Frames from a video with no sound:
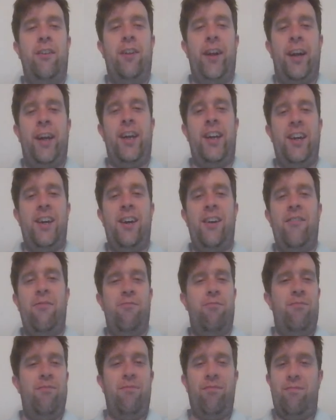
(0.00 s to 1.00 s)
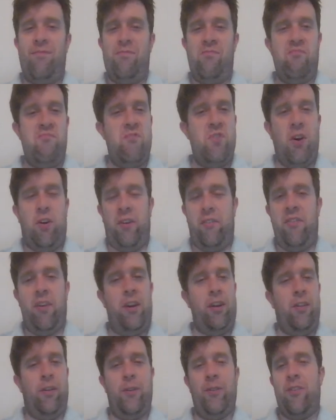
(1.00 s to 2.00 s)
Like, not a
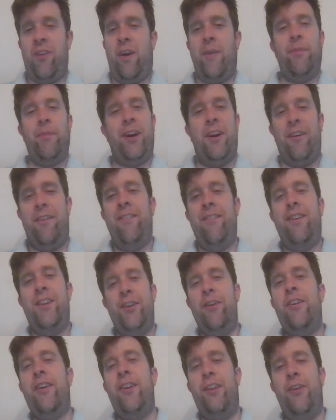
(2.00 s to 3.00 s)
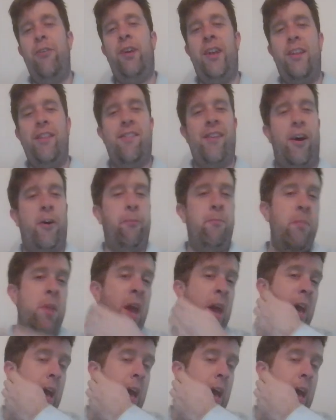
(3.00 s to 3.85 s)
very long time ago. You you can tell.